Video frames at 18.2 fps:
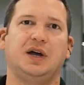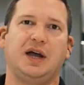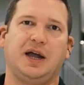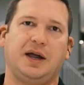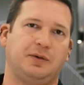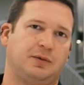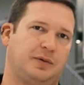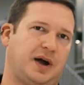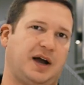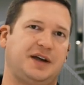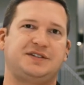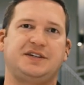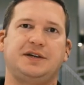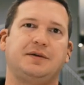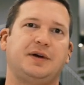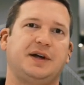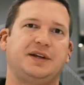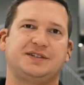a
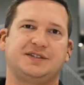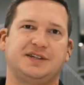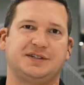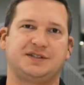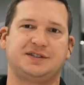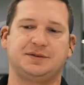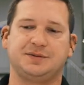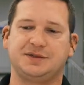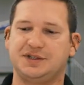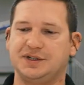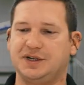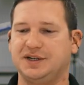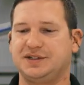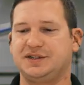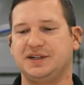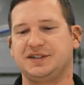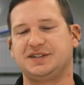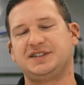rising rate system, so you
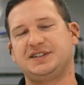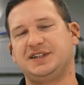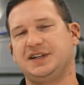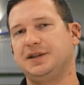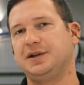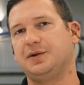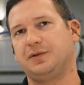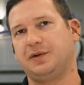get to extend the